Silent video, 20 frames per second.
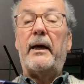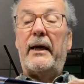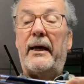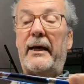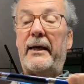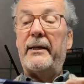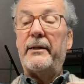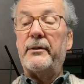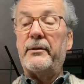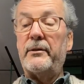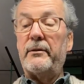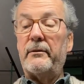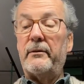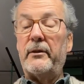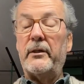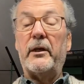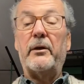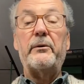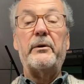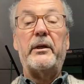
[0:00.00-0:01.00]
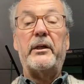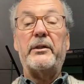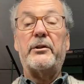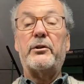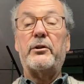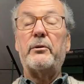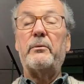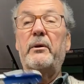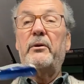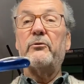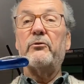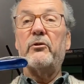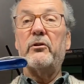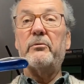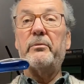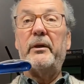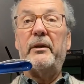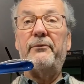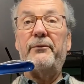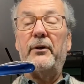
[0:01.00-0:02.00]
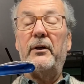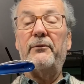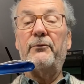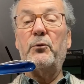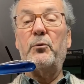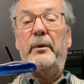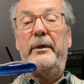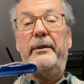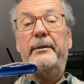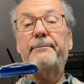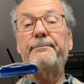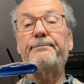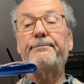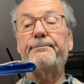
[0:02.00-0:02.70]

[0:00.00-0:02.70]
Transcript: And, you know, it's £225.